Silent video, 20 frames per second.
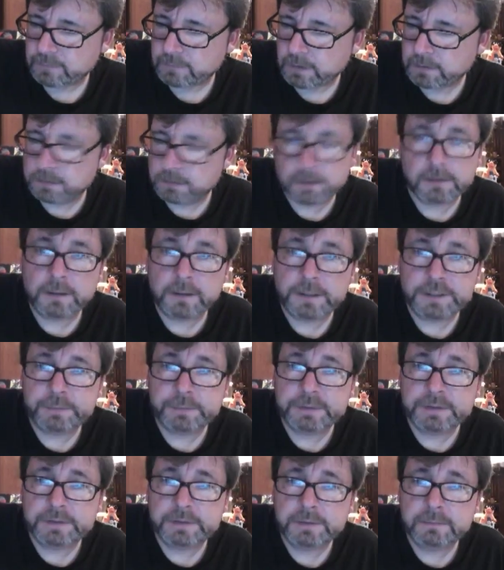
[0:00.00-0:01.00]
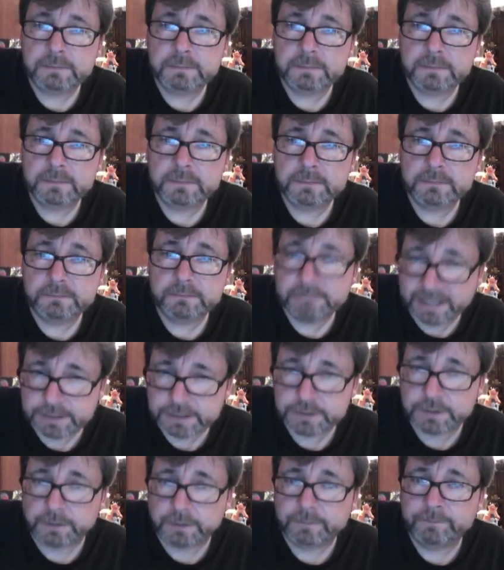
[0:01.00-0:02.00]
her husband's
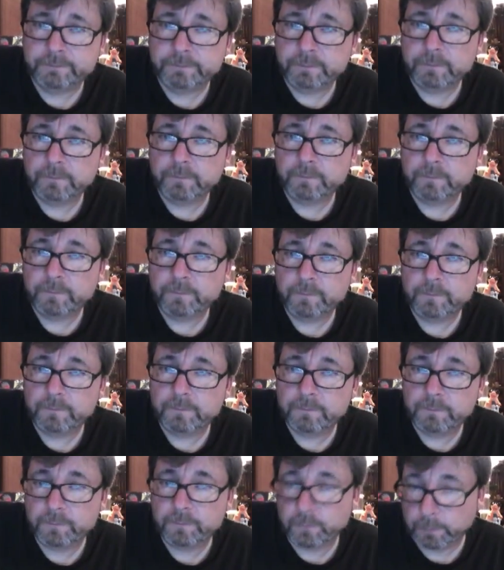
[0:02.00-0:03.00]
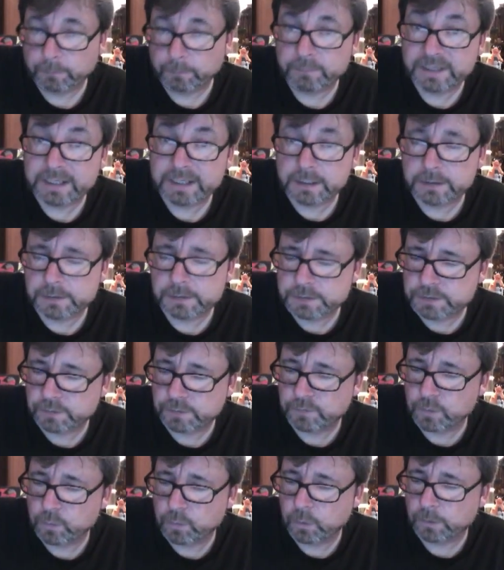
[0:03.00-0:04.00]
pension from being in the
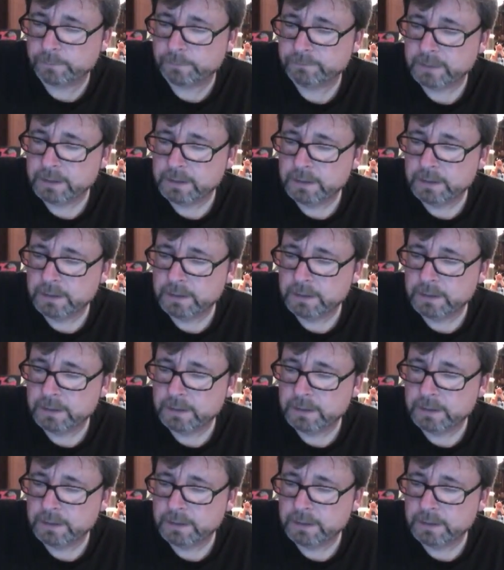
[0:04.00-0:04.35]
Civil War,